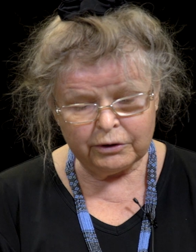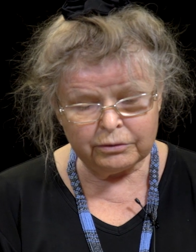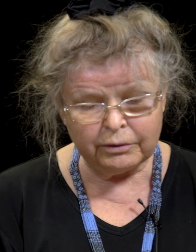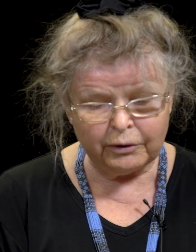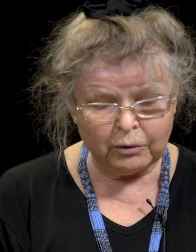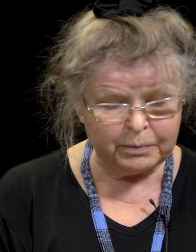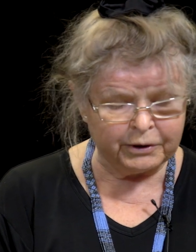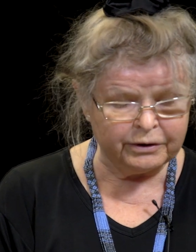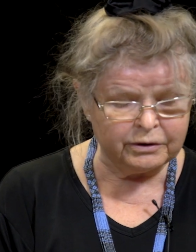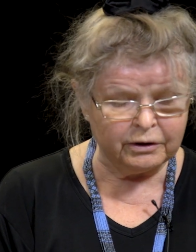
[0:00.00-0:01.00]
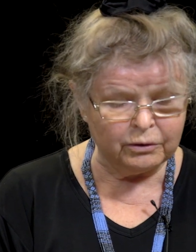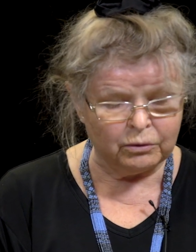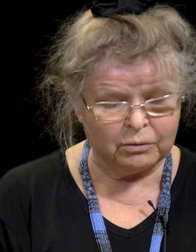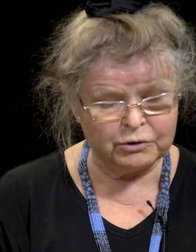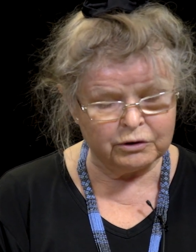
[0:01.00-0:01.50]
to the operating
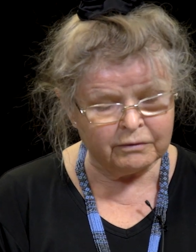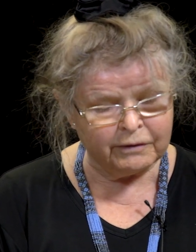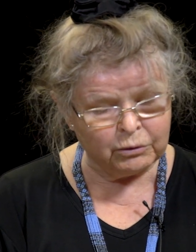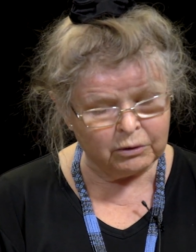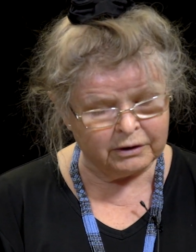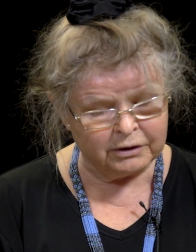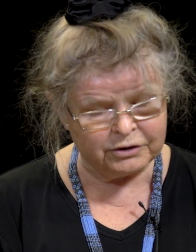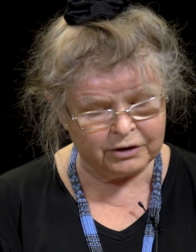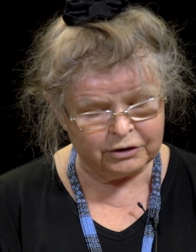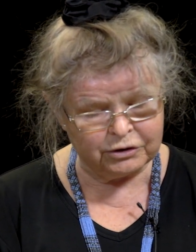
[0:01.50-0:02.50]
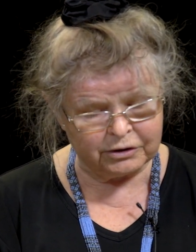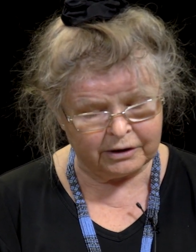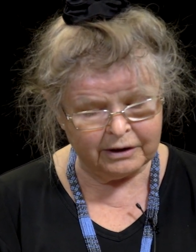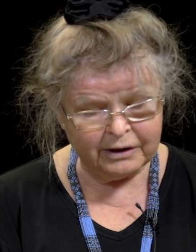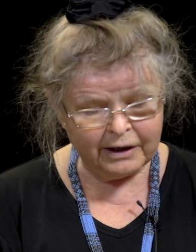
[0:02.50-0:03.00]
norms of the organization,